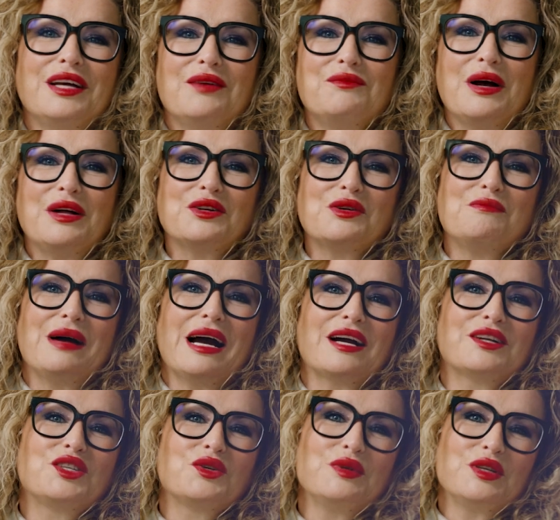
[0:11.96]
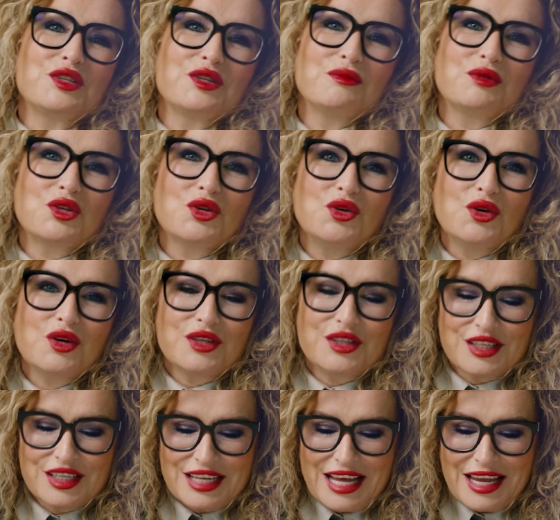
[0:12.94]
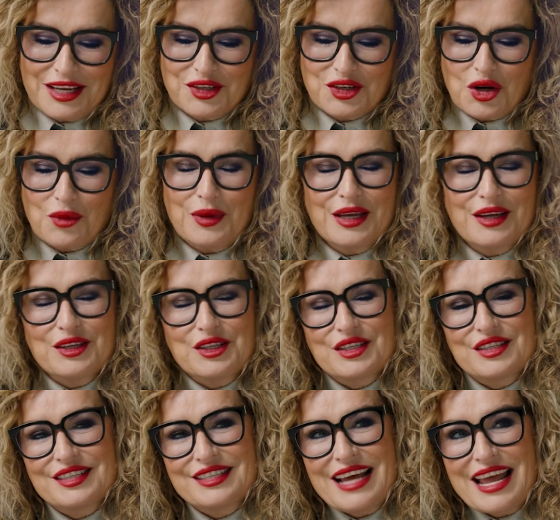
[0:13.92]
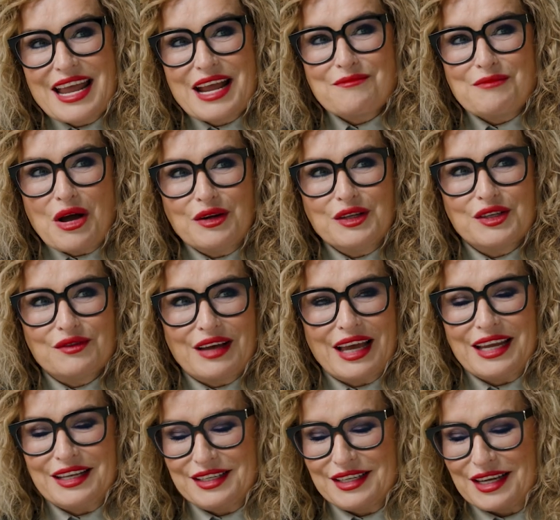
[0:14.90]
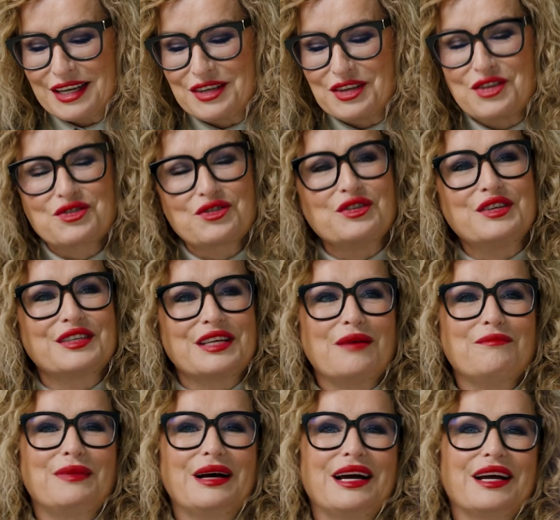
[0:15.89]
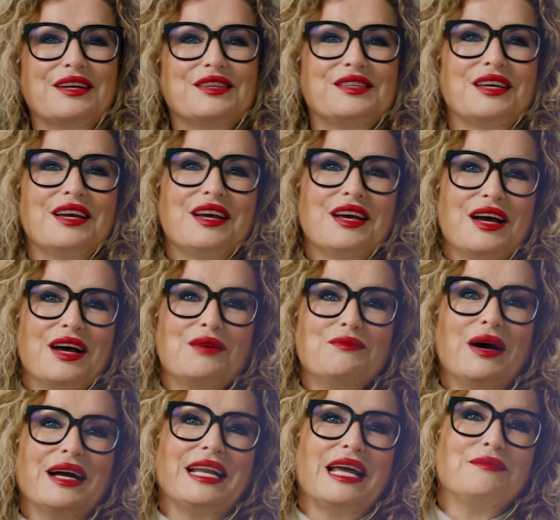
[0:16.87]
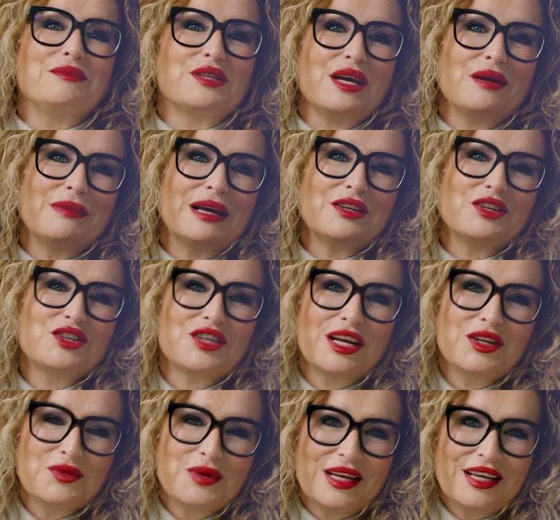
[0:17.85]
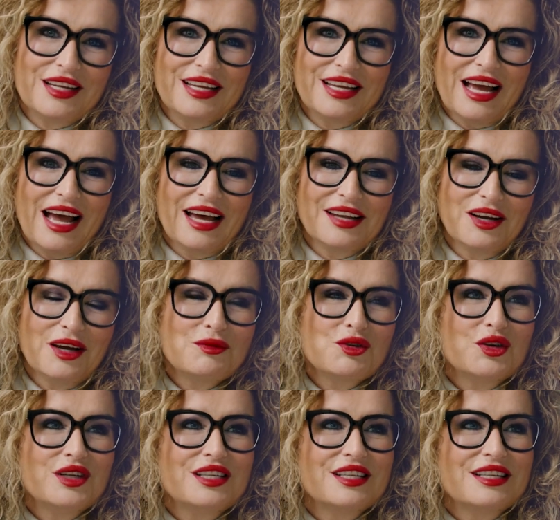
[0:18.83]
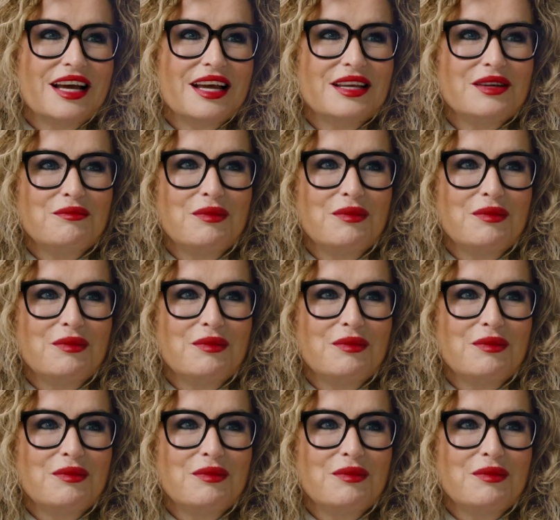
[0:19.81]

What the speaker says: and welcome back to Wisdom Talks. Today's topic is staying motivated through setbacks. My name's Amanda Chadwick, and I'm joined today